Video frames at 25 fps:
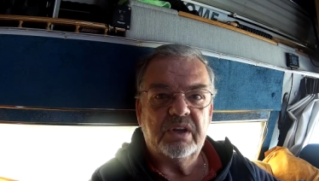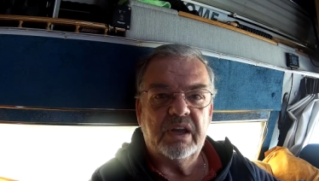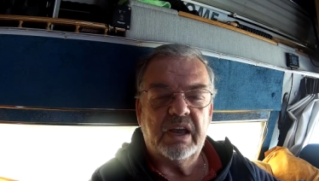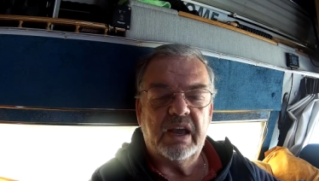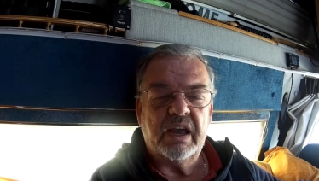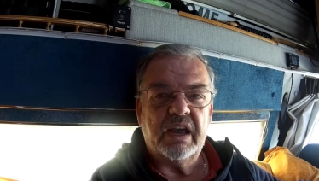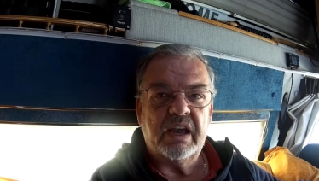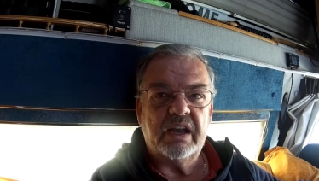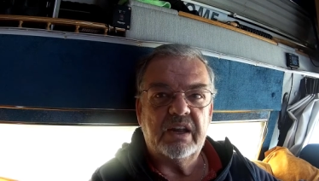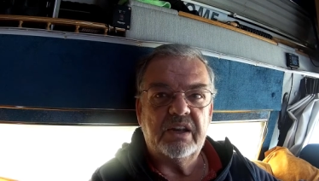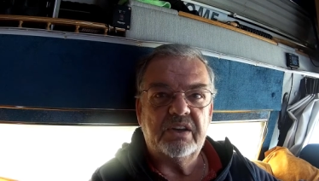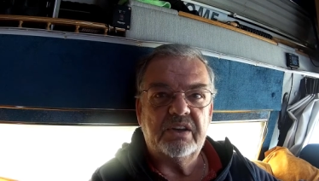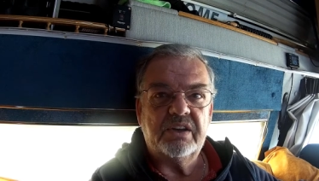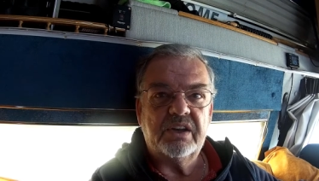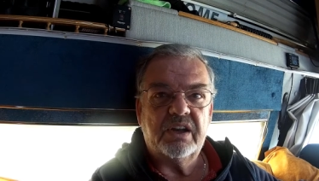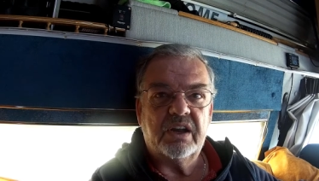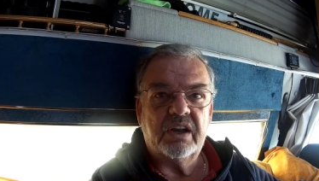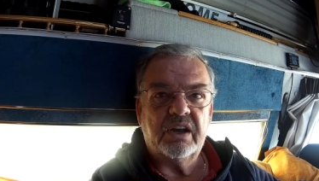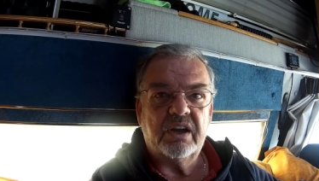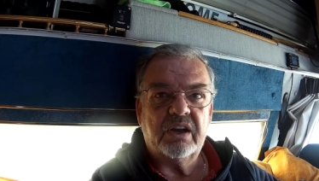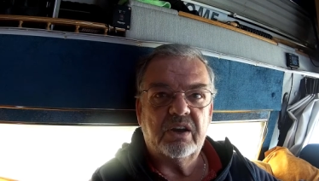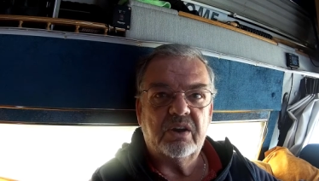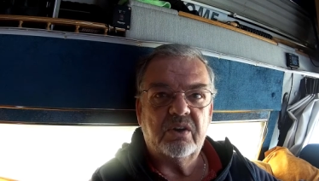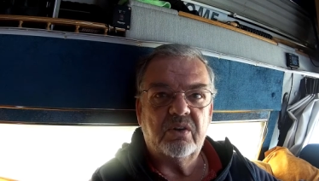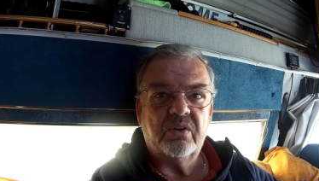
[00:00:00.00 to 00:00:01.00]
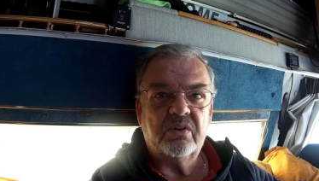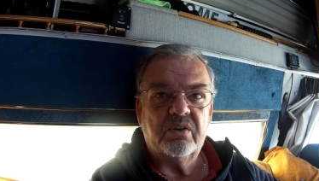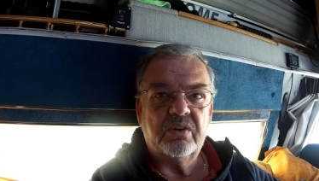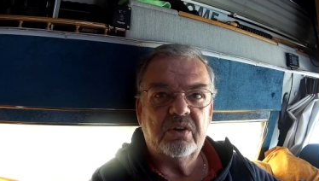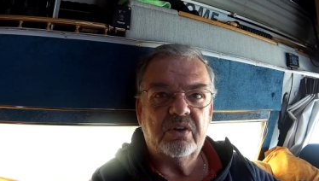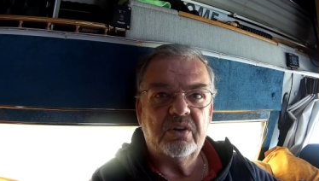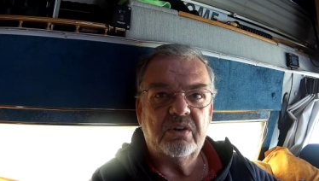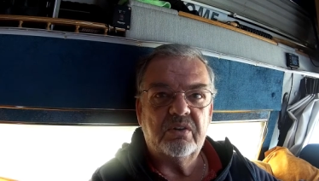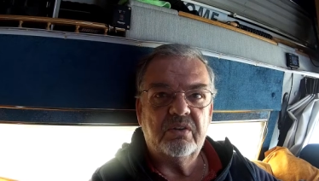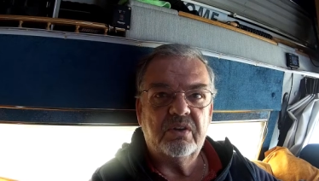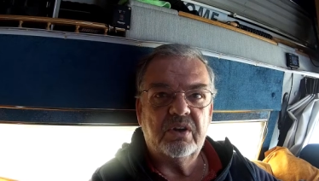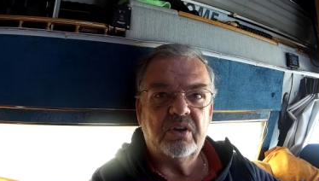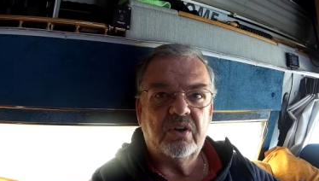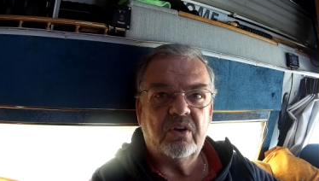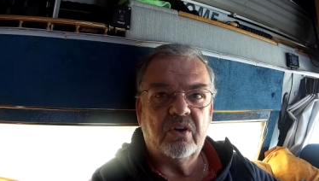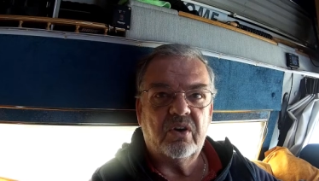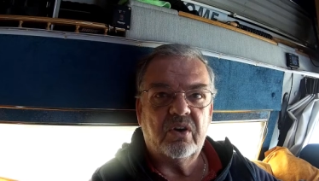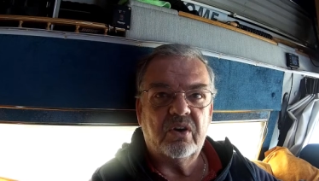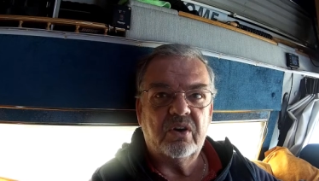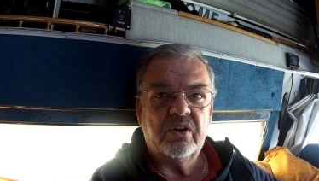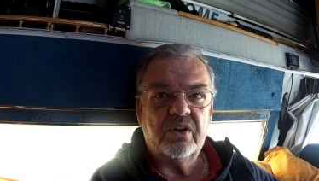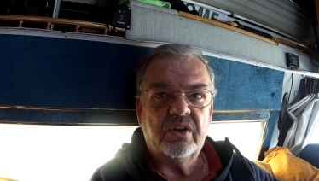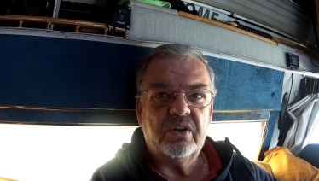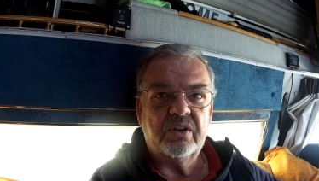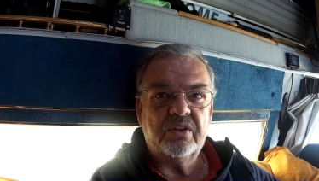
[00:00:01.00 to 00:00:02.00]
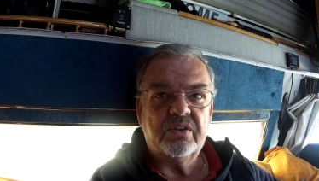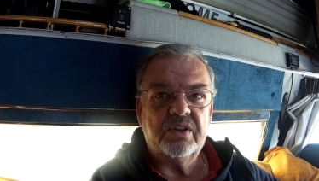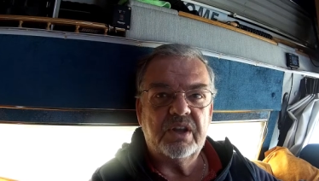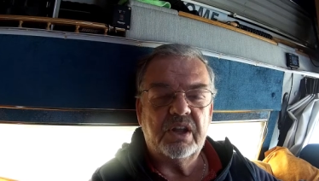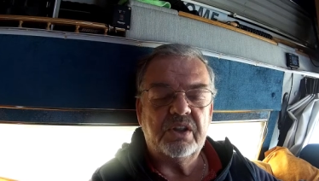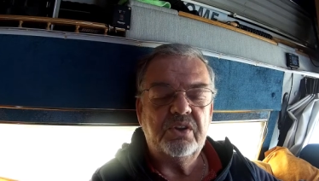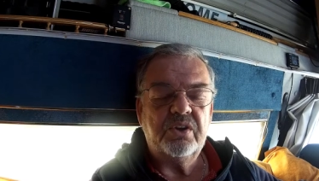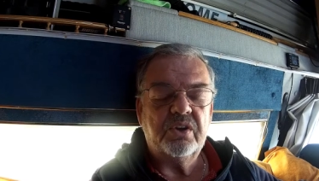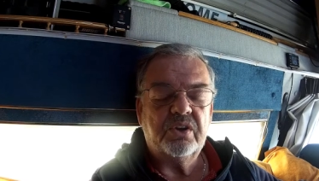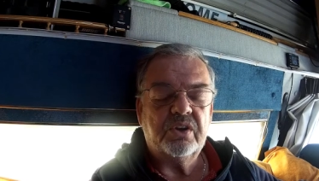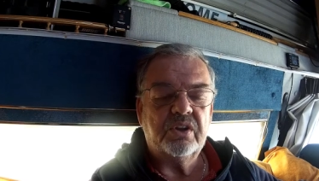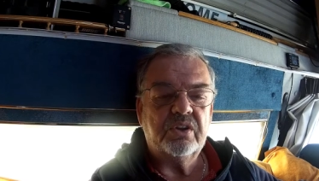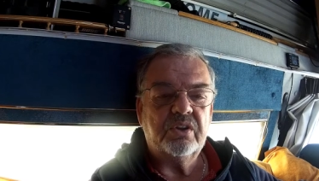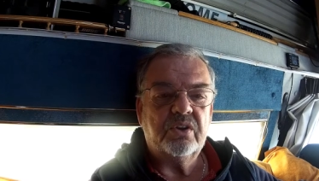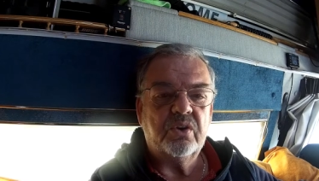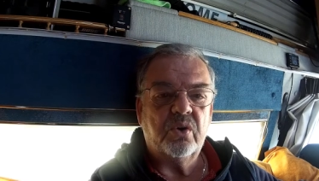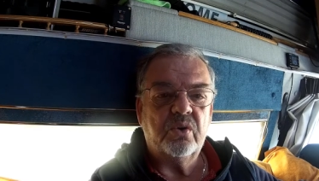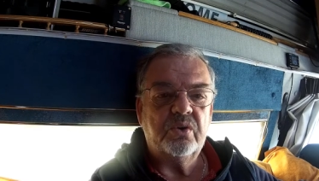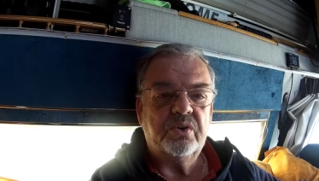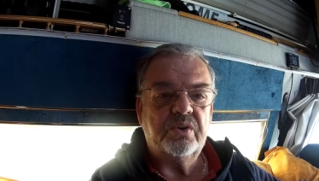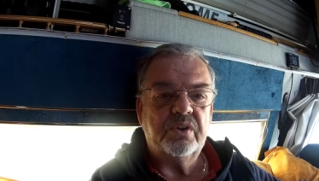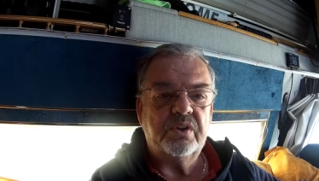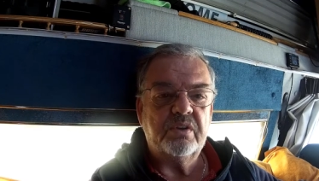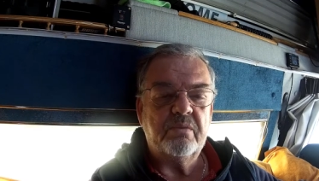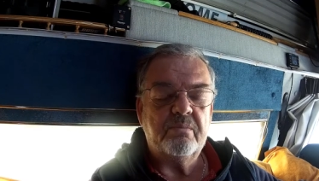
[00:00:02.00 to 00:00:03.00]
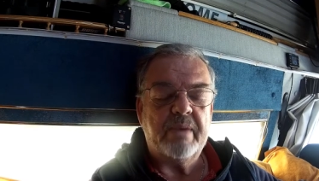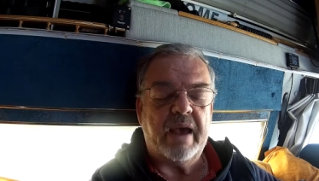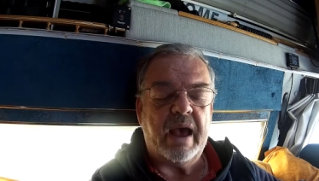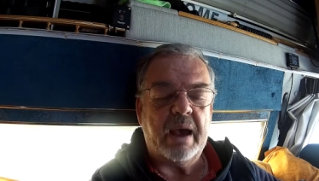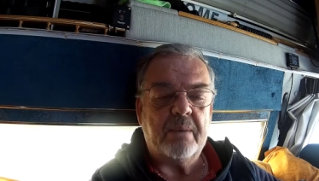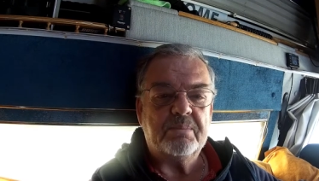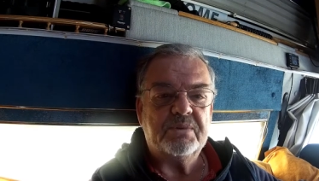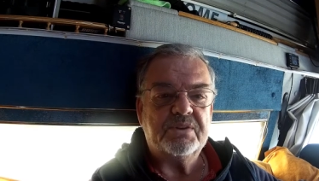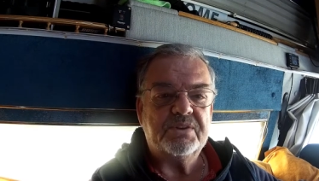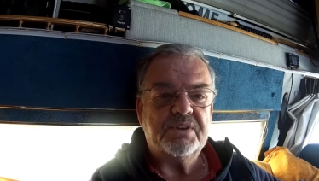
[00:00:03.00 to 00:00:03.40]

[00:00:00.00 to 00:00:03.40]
And uh, then you can go to the map